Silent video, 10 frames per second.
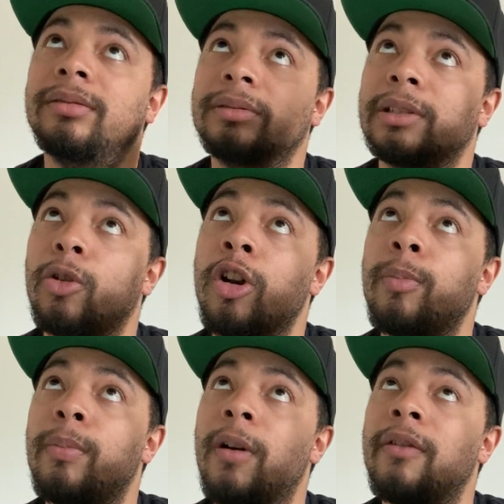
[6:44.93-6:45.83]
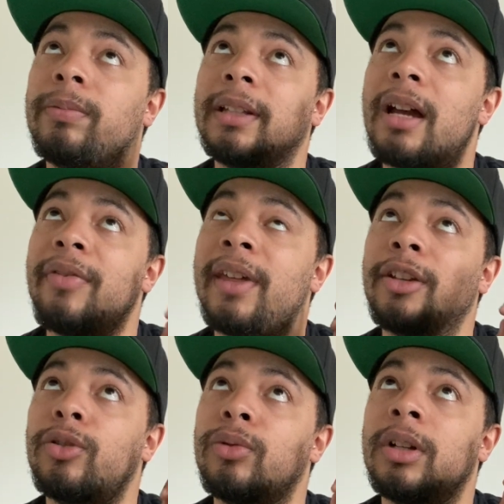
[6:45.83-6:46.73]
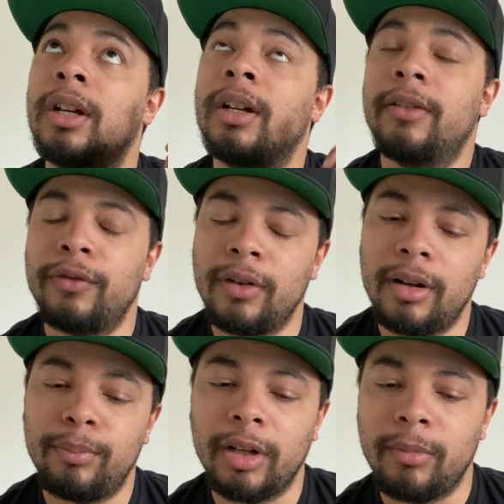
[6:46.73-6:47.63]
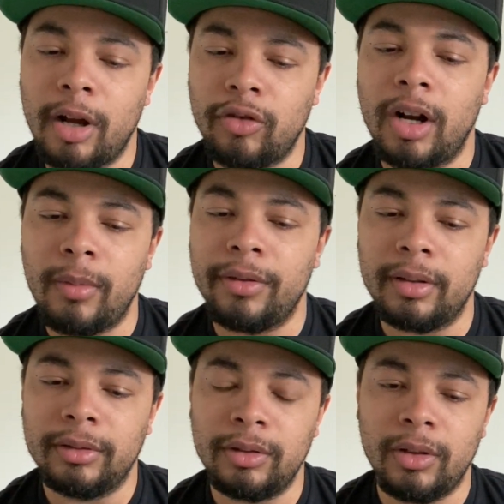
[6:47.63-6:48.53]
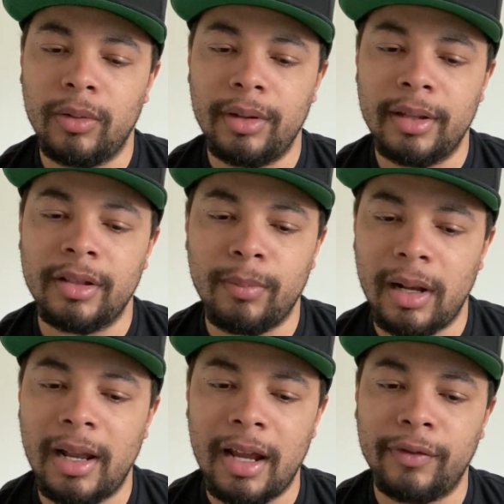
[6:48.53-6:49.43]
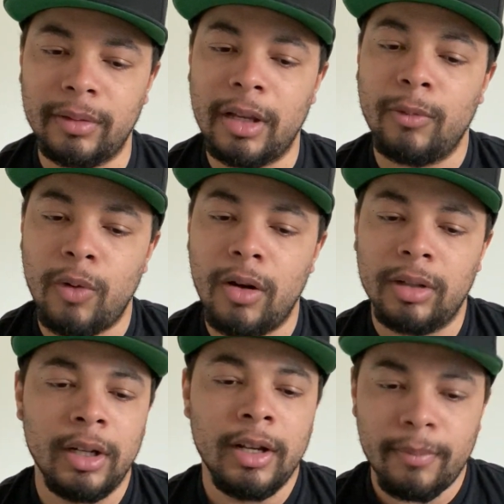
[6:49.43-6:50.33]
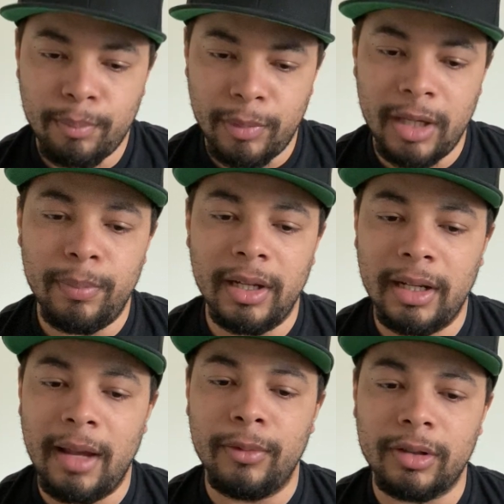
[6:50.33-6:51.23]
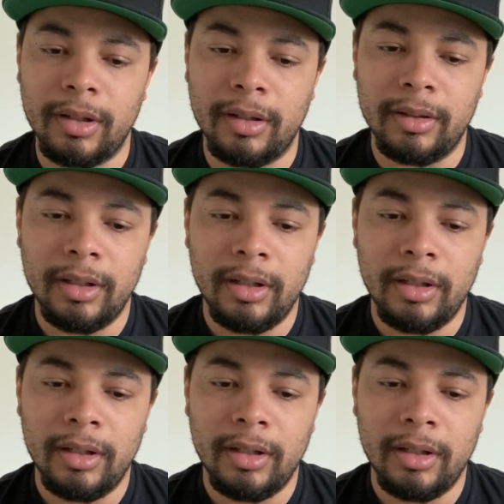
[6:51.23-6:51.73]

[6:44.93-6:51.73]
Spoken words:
the Lord up above up there. I thank you for bringing my grandmother, into my life, and me being able to,